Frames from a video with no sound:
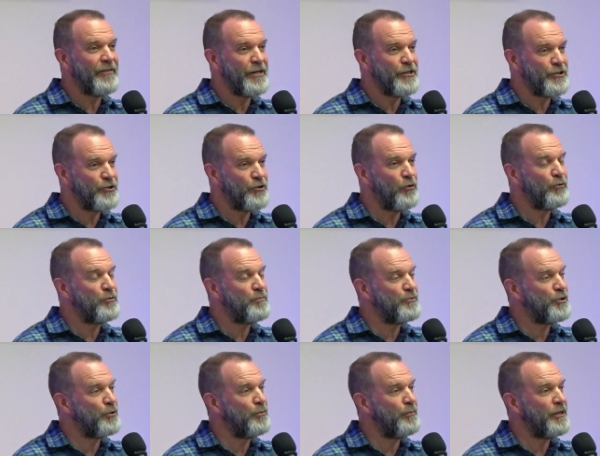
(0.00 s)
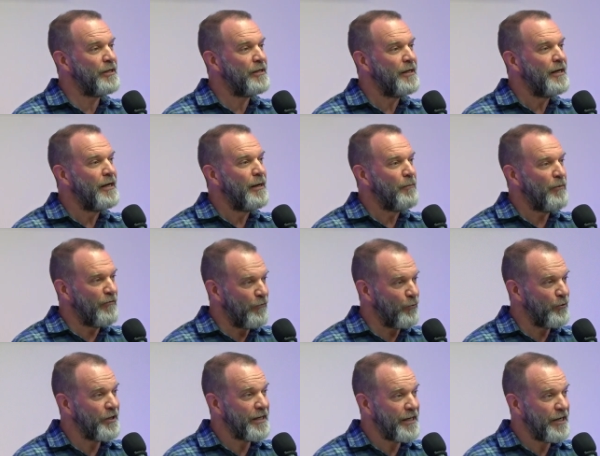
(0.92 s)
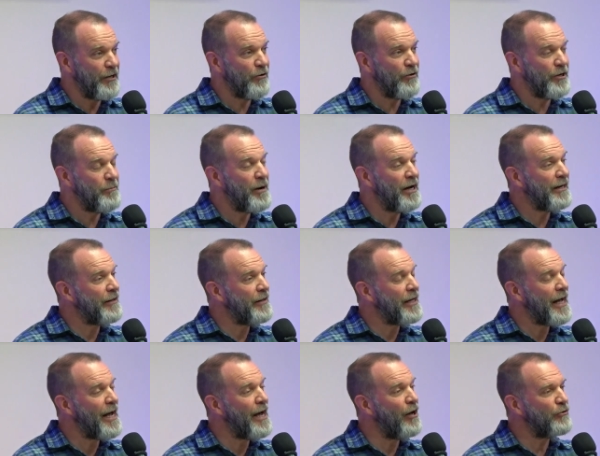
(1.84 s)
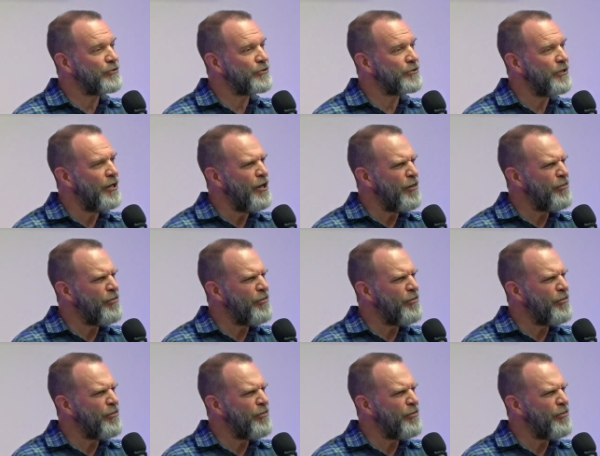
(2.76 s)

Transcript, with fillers: They showed him to me before they carried him out of the house